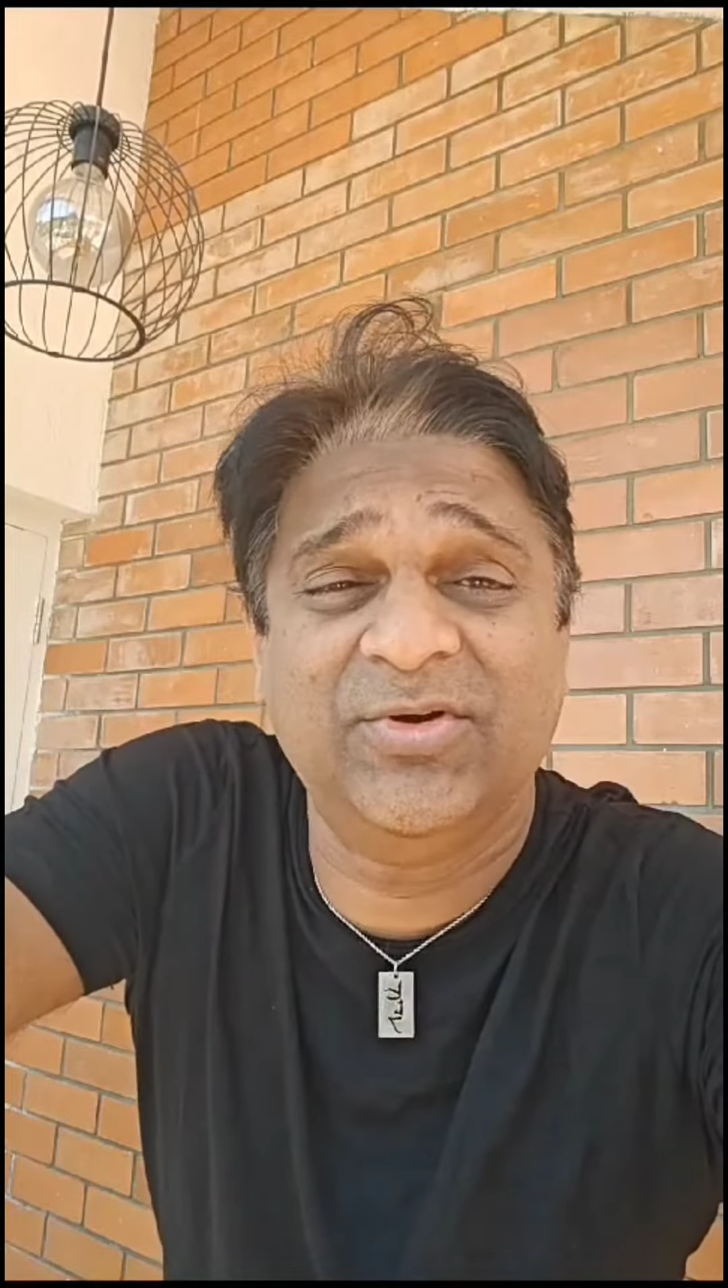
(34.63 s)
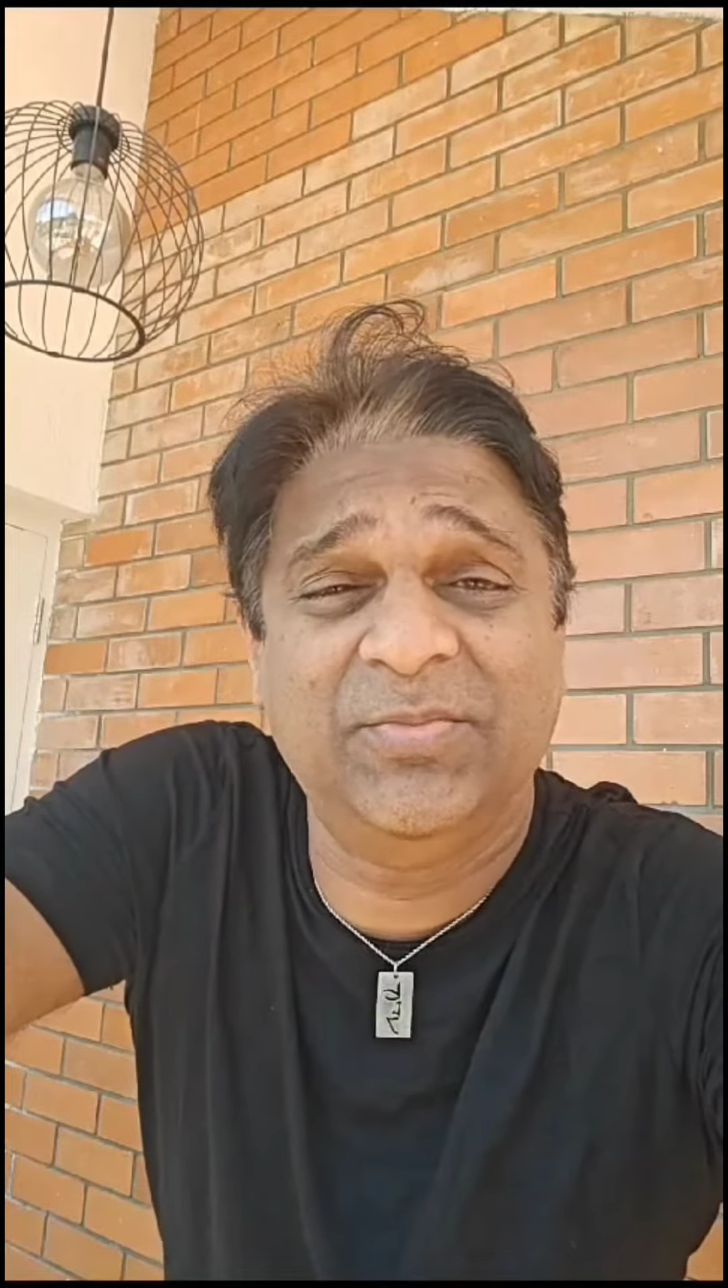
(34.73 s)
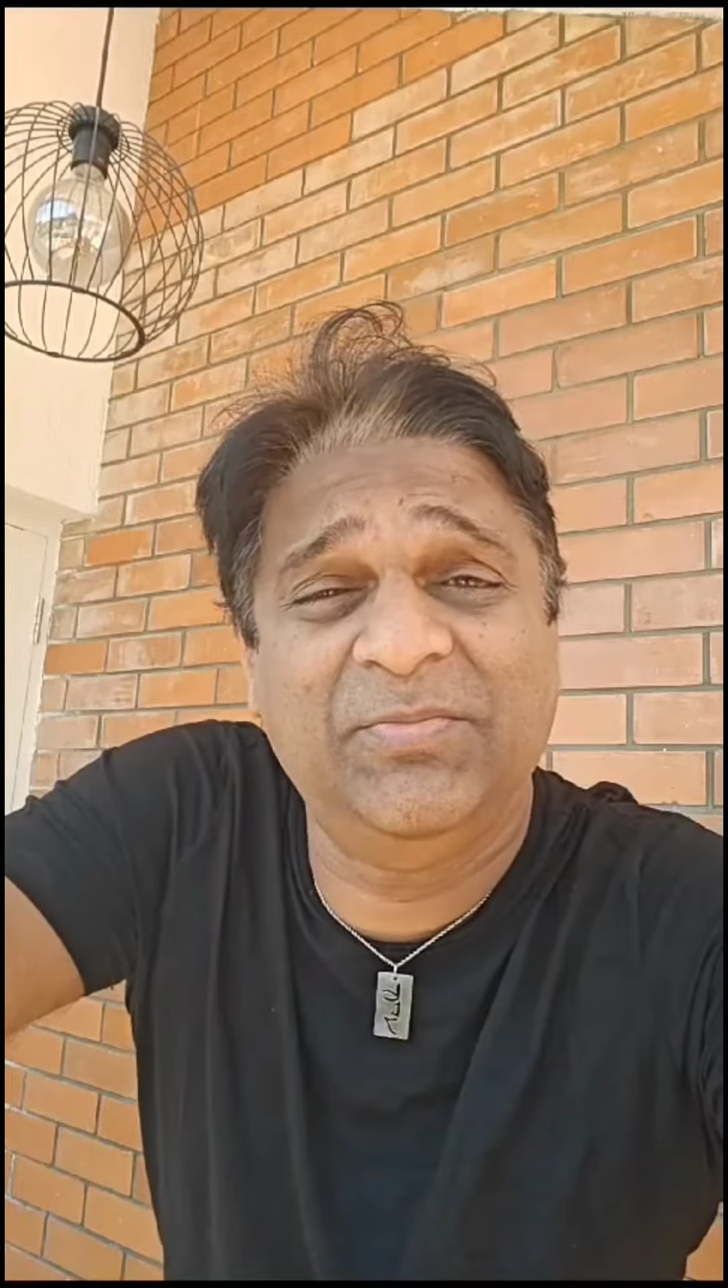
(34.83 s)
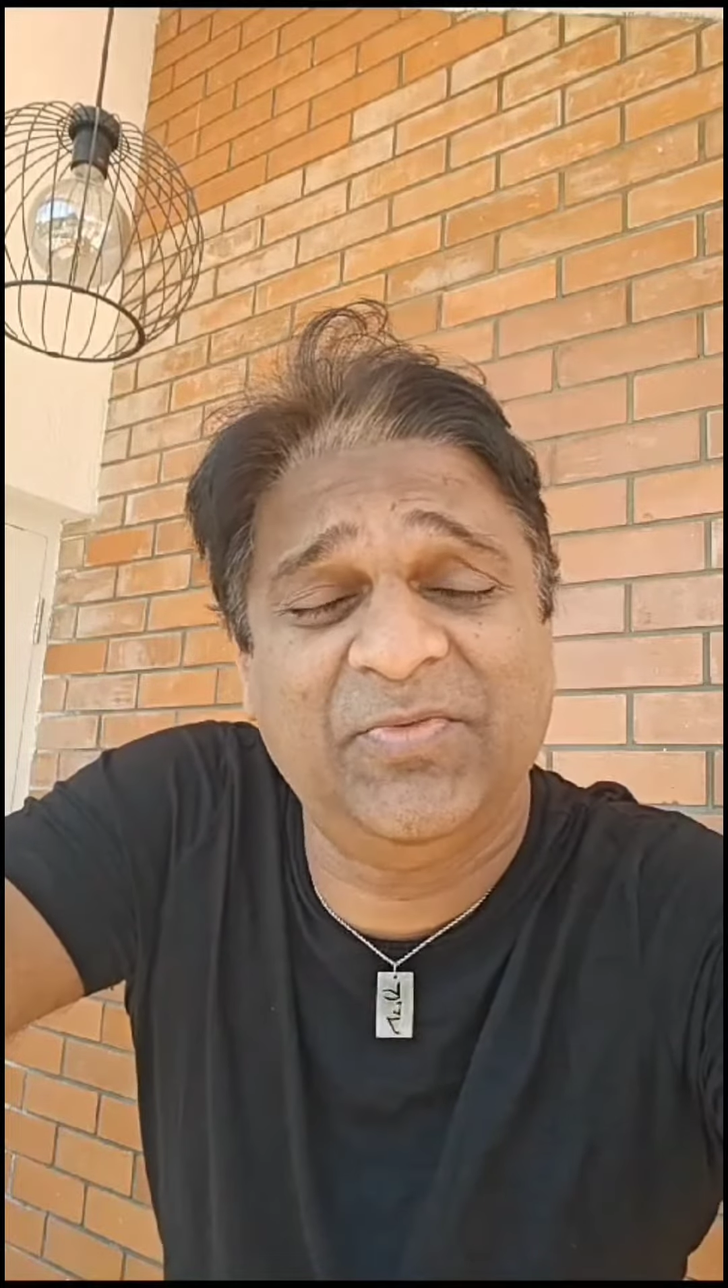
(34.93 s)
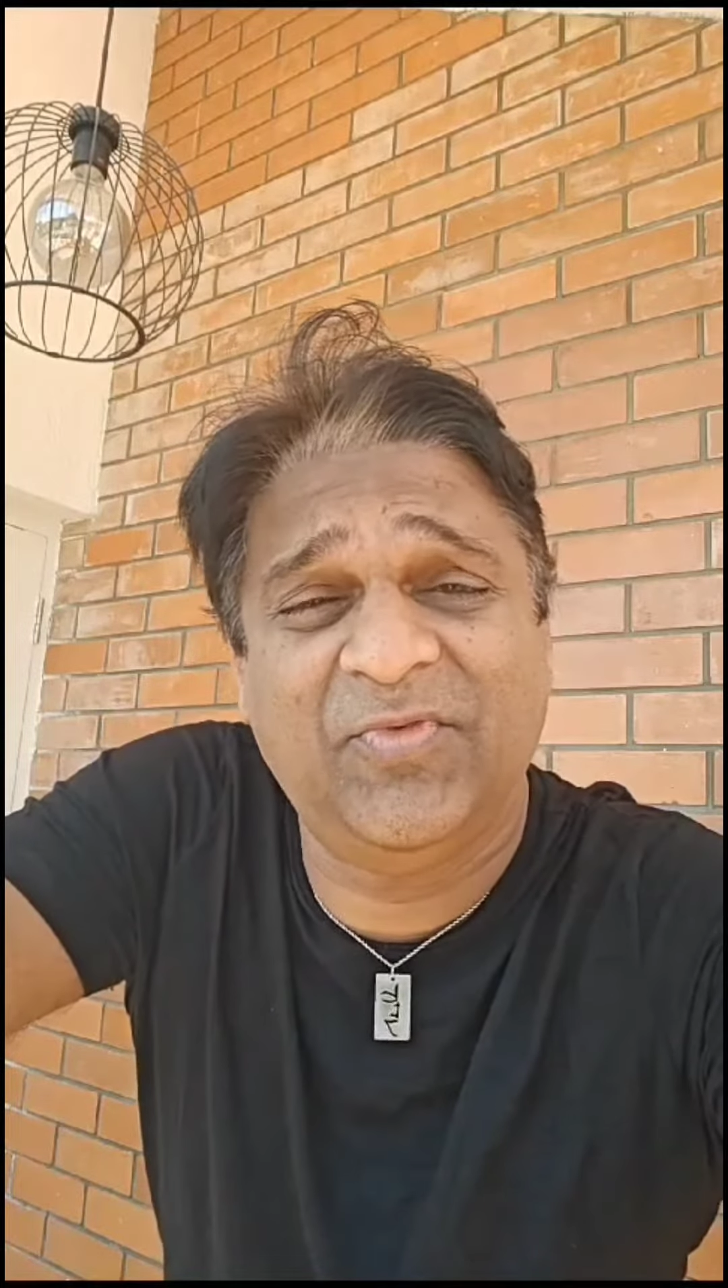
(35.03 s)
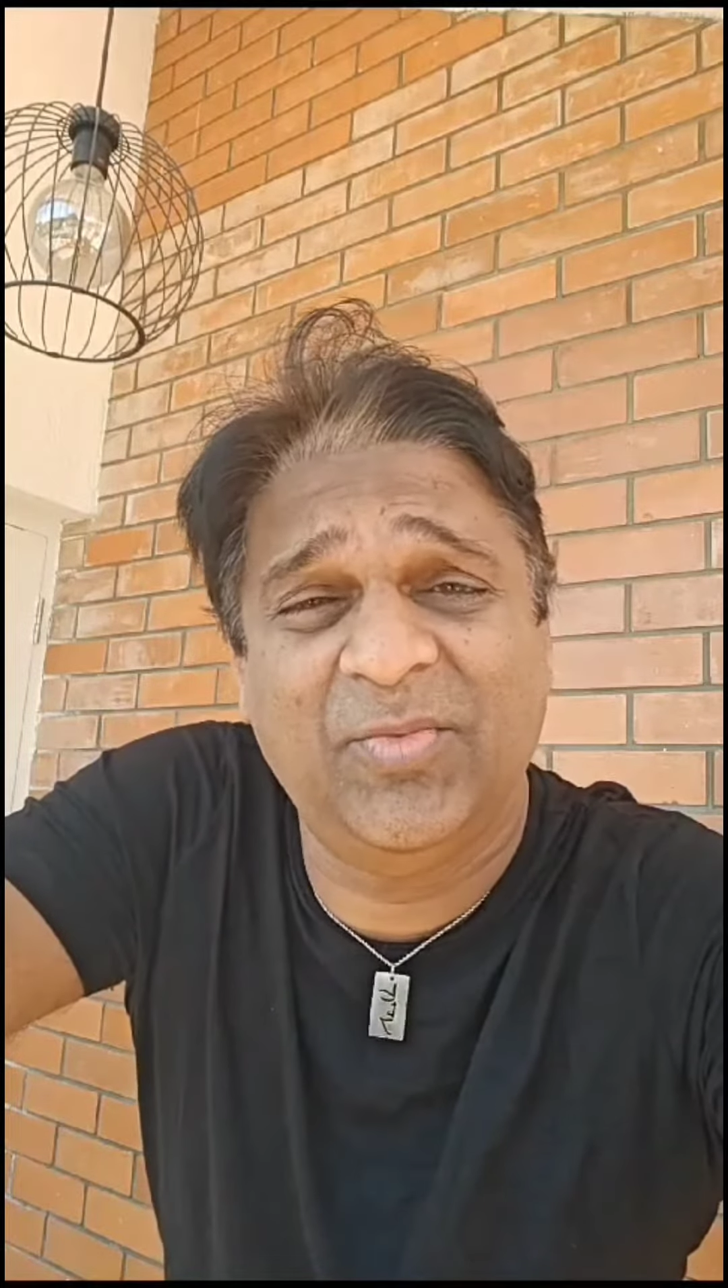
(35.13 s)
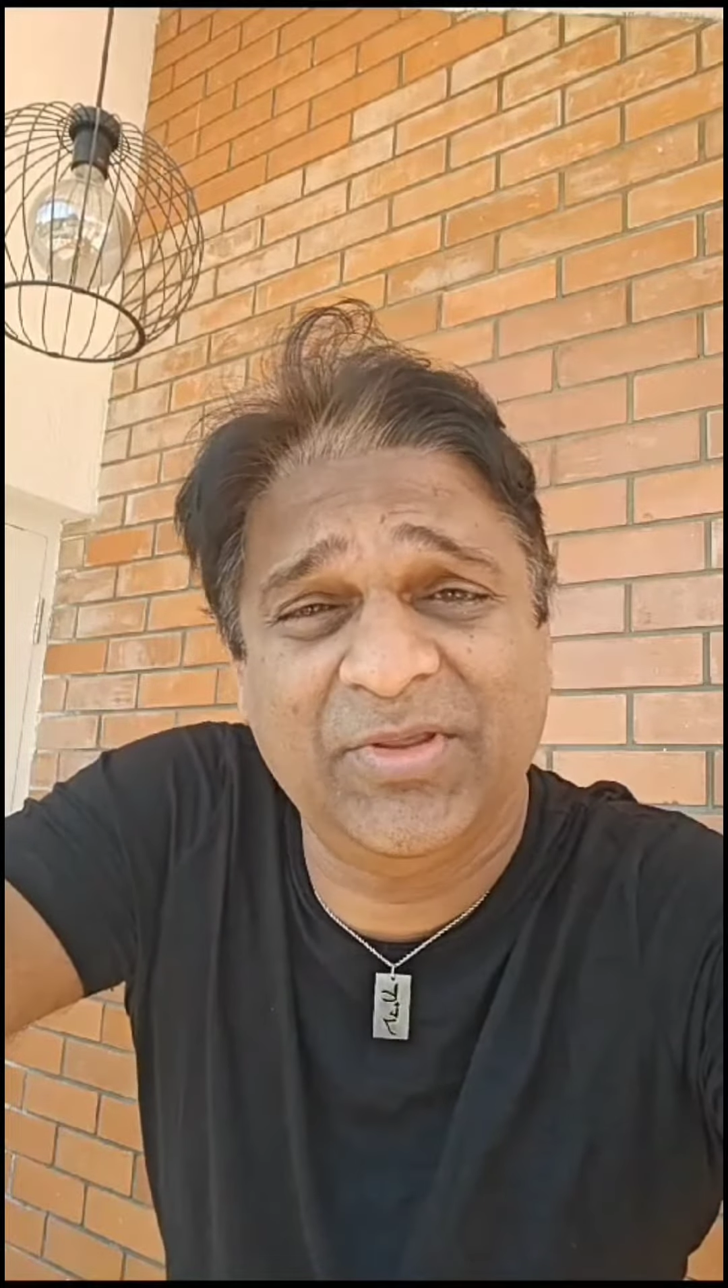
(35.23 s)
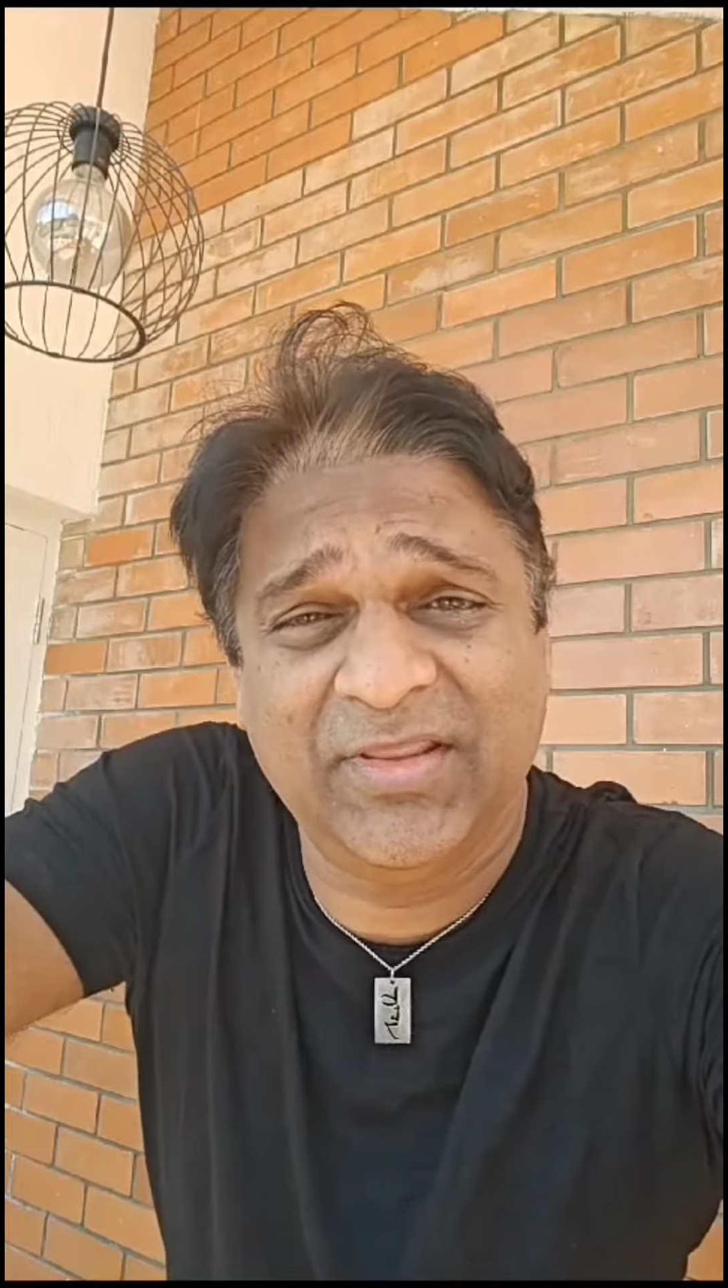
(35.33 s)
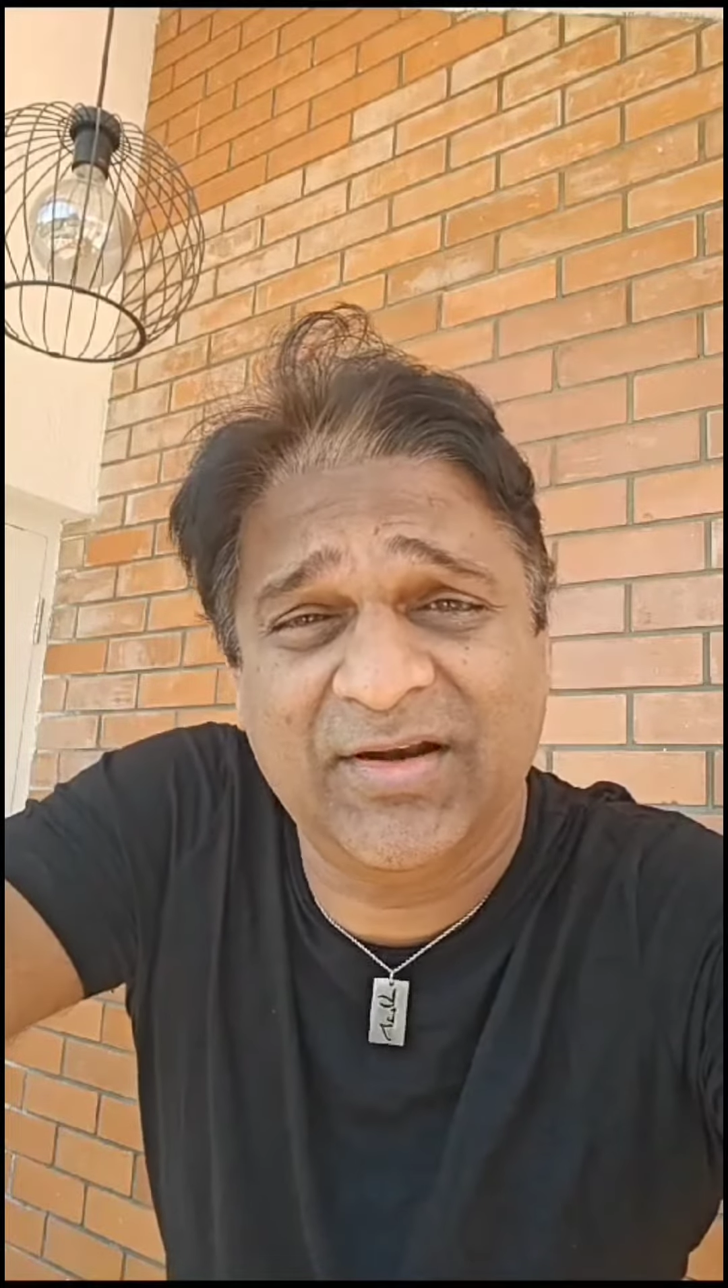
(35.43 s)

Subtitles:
going to be performing